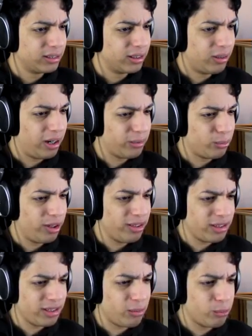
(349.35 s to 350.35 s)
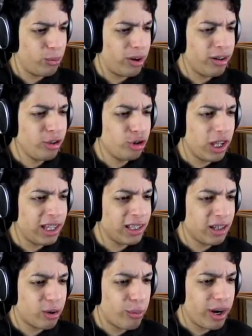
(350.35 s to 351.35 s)
Alright, where is he? Where are you taking
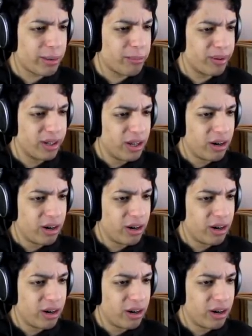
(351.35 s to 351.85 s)
the crib?